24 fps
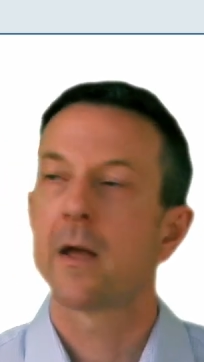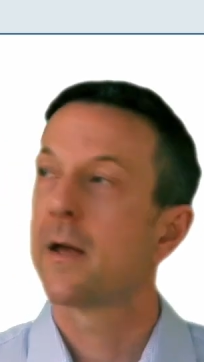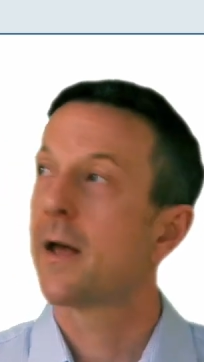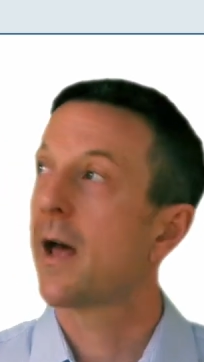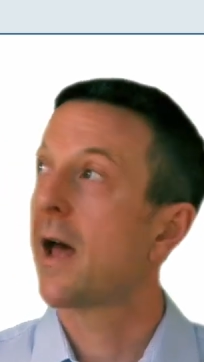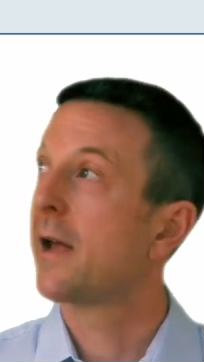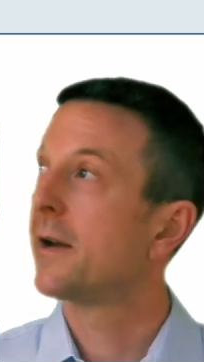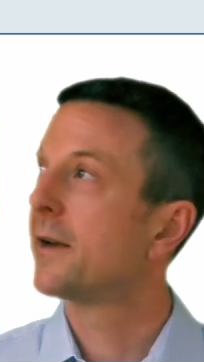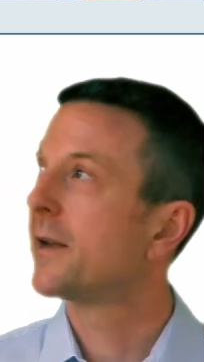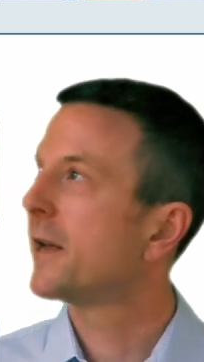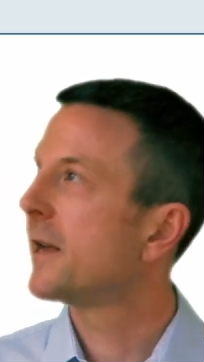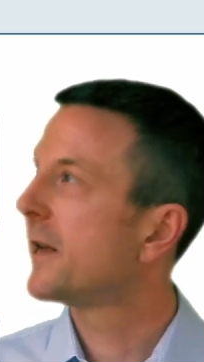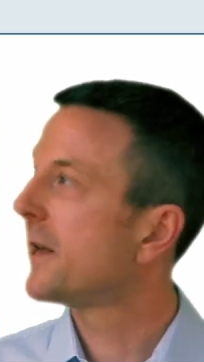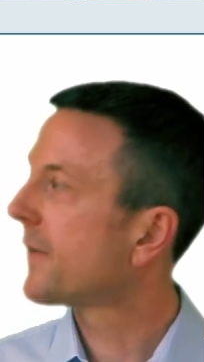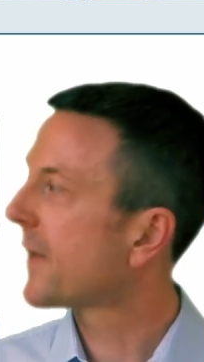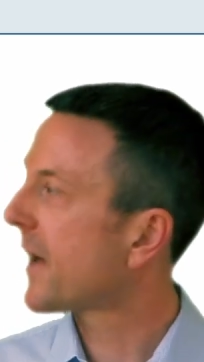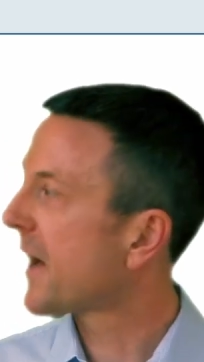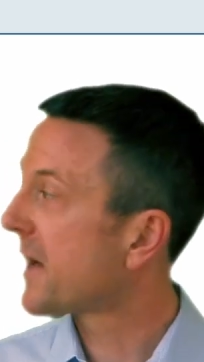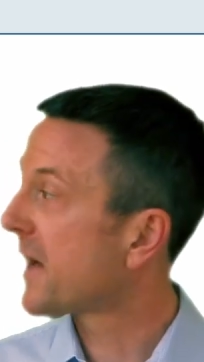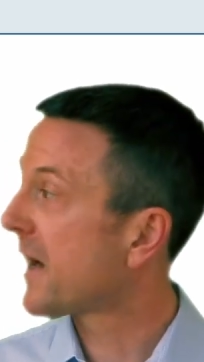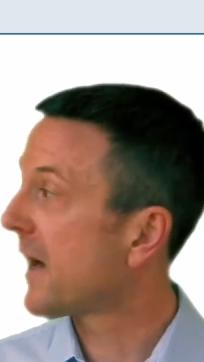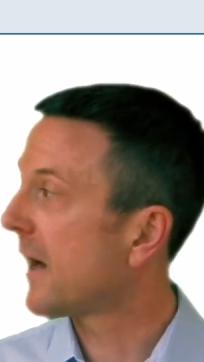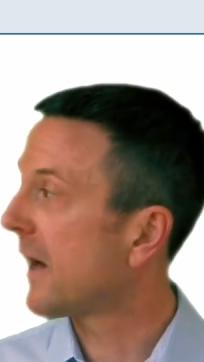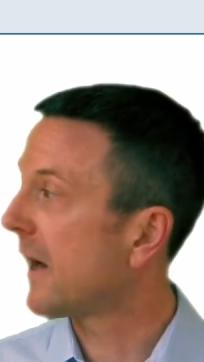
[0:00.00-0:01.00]
And here
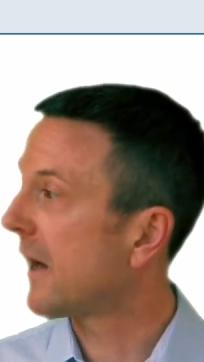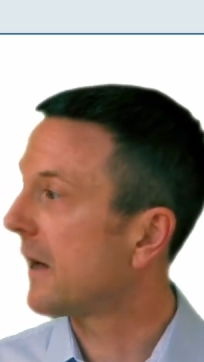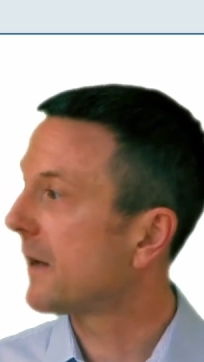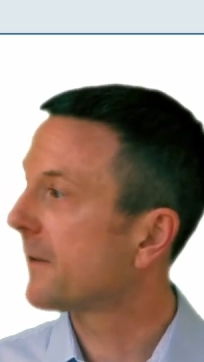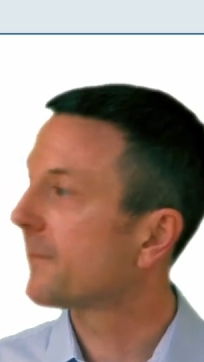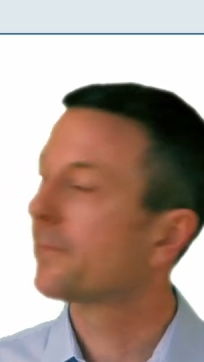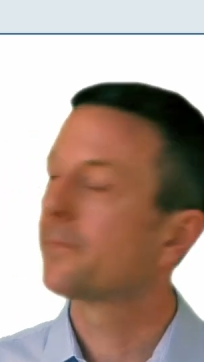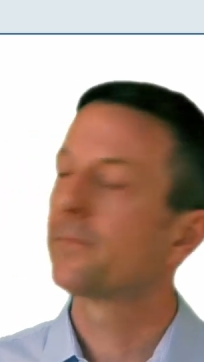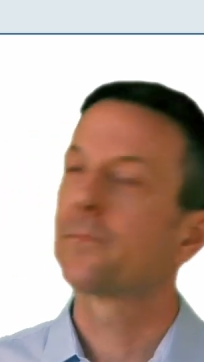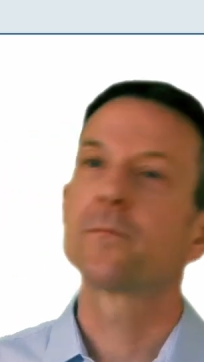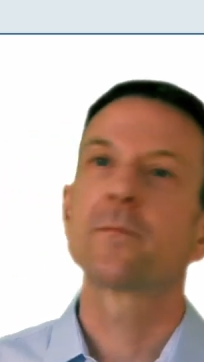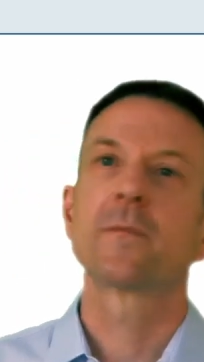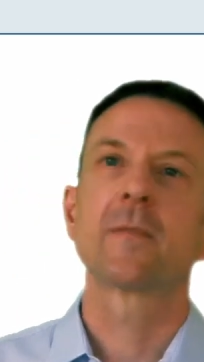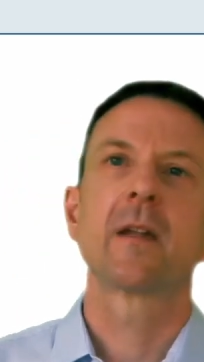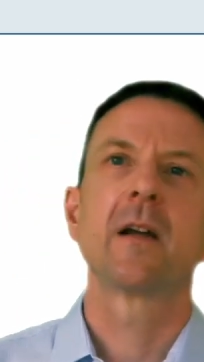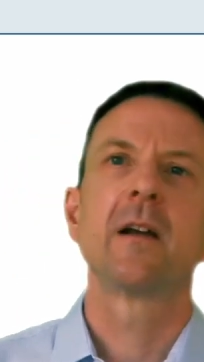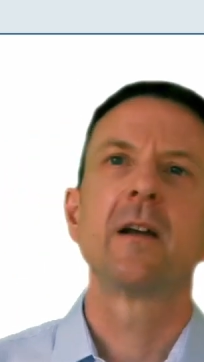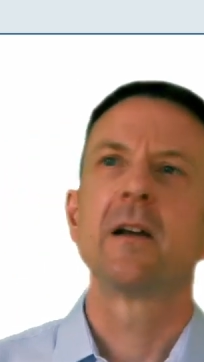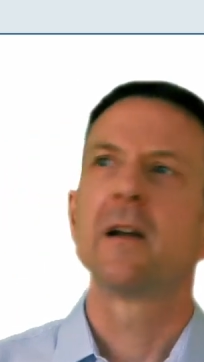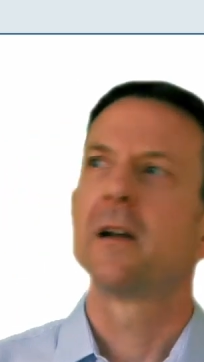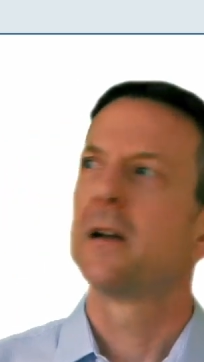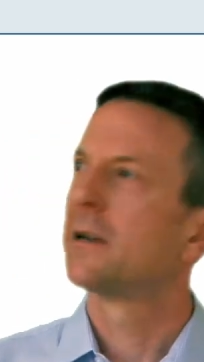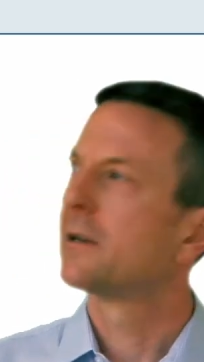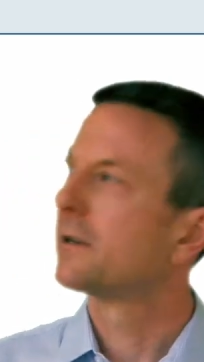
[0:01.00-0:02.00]
they are.
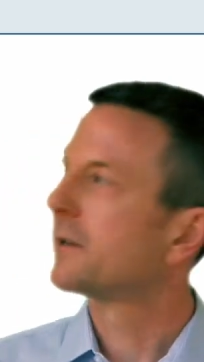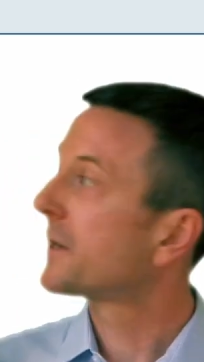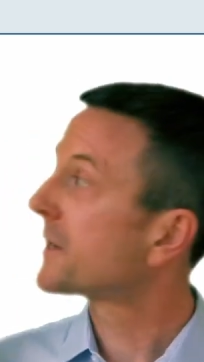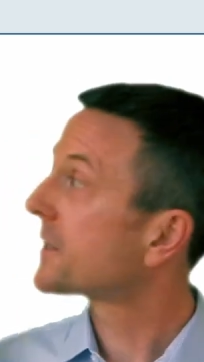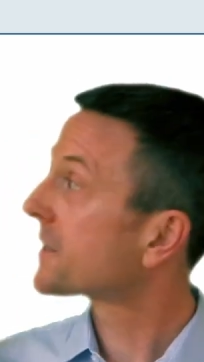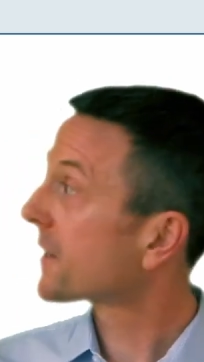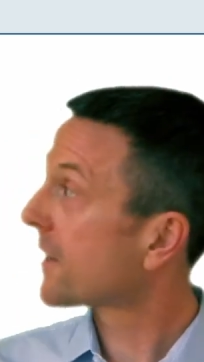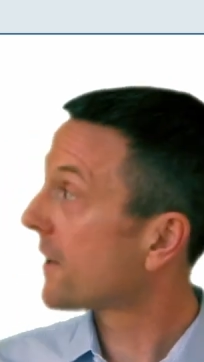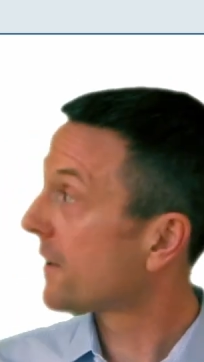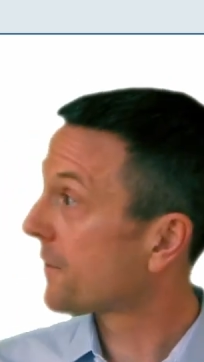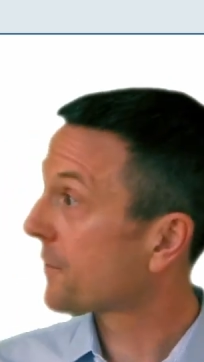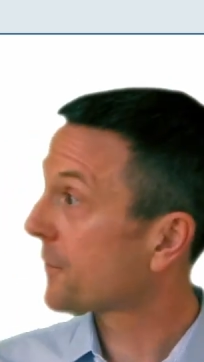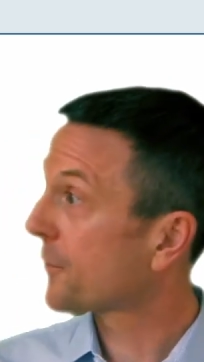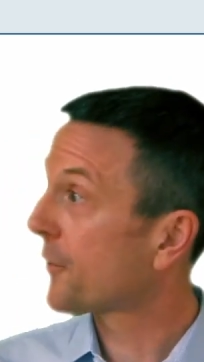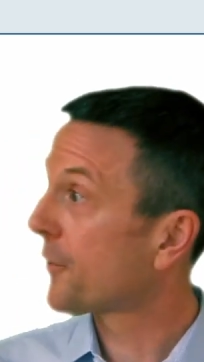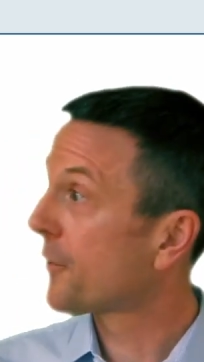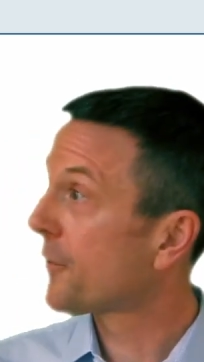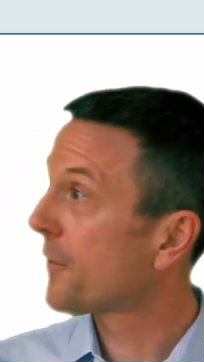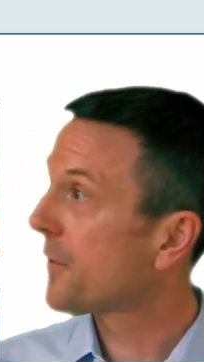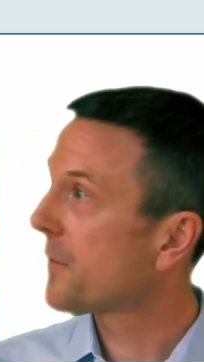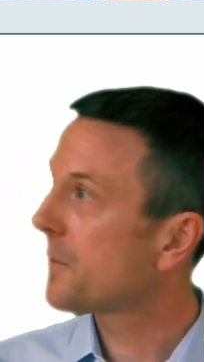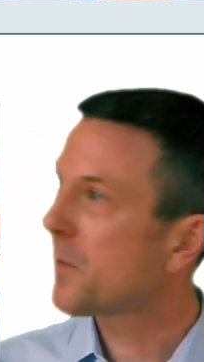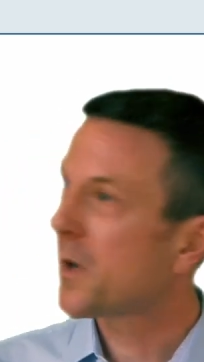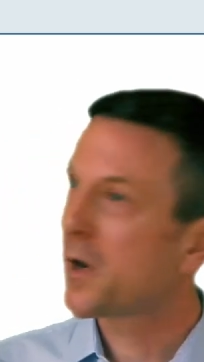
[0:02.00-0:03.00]
Let's go
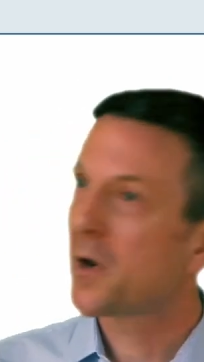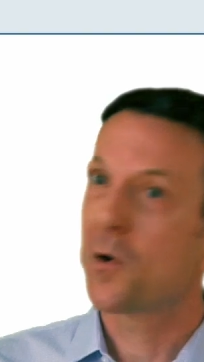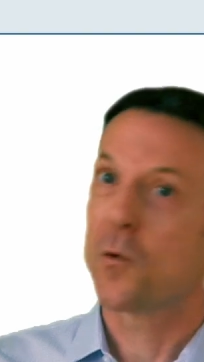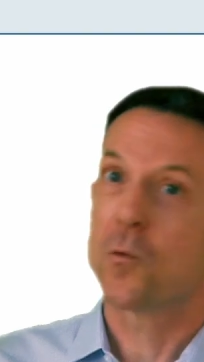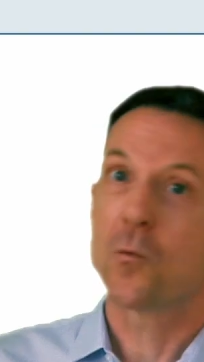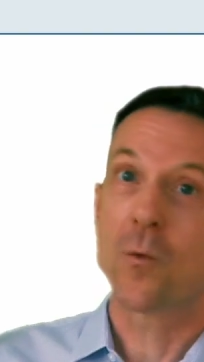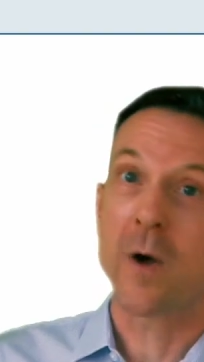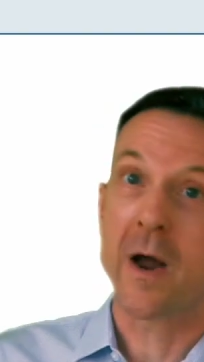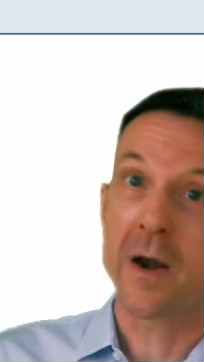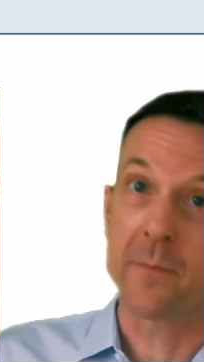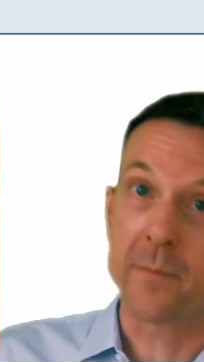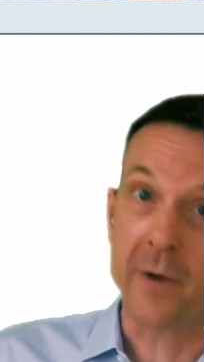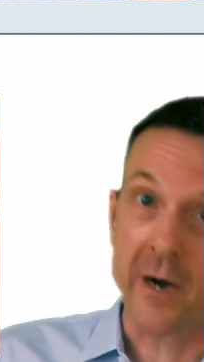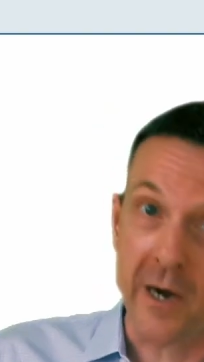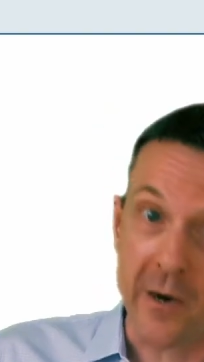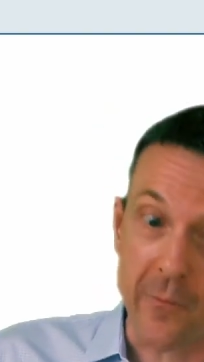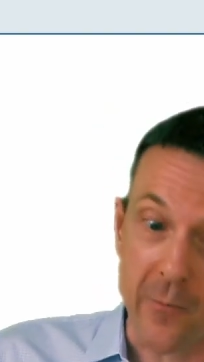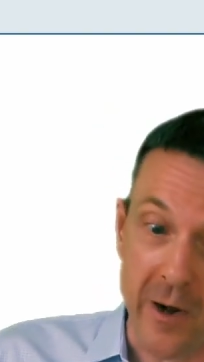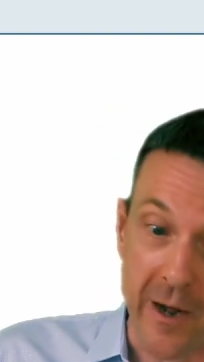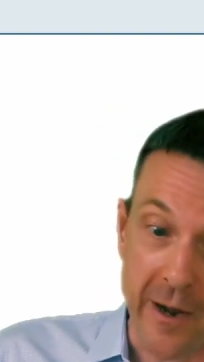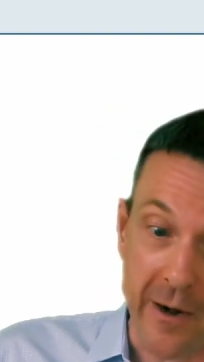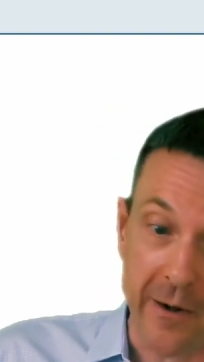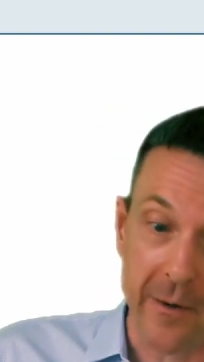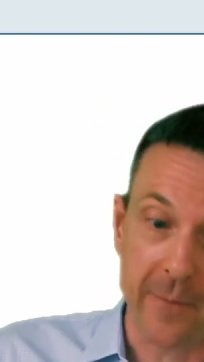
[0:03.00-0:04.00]
through them one by
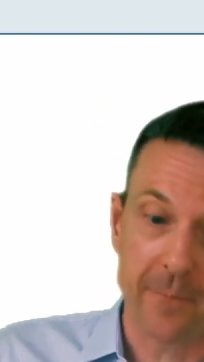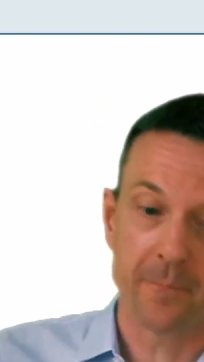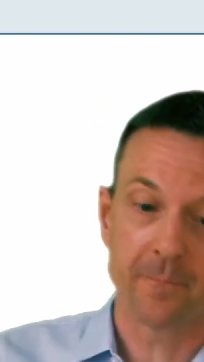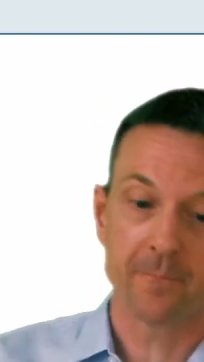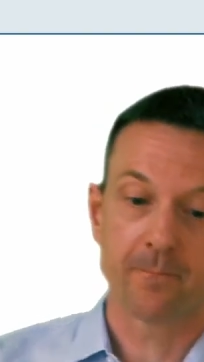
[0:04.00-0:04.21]
one.